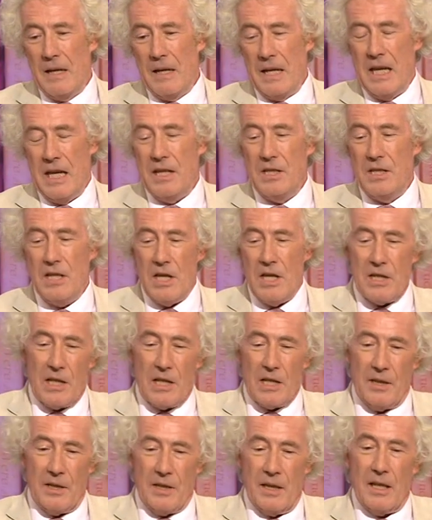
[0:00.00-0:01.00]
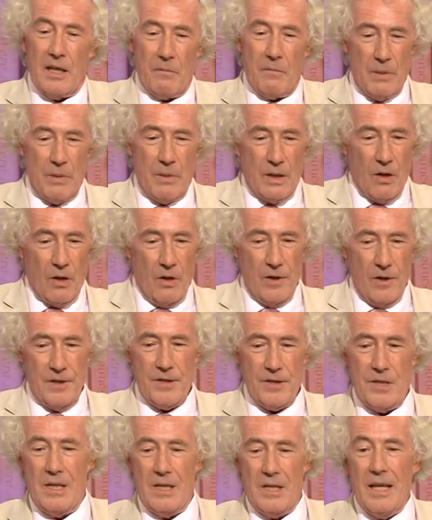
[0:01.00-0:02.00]
He did it, I think,
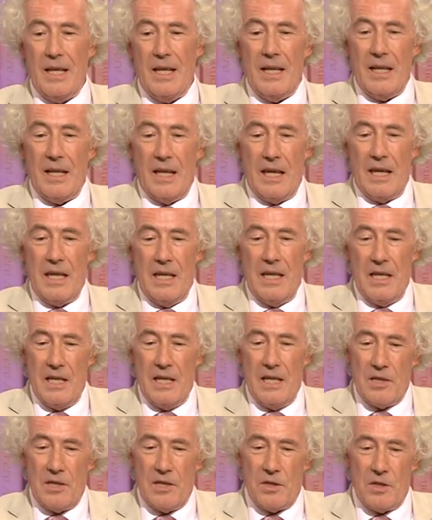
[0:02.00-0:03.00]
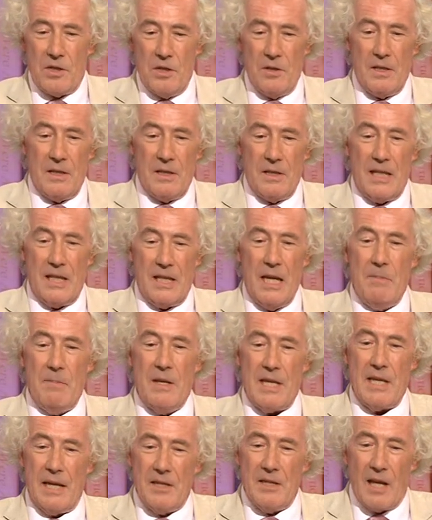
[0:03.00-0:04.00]
because he needed to keep
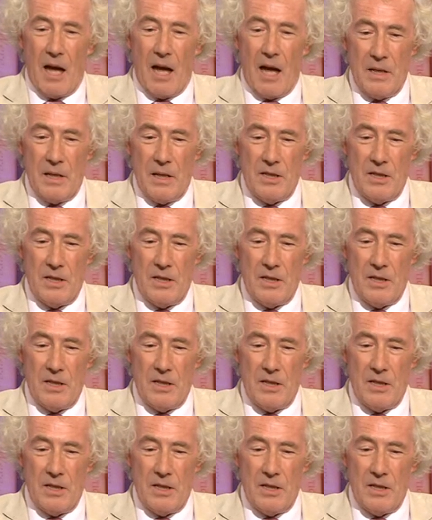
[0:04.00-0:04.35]
his end up.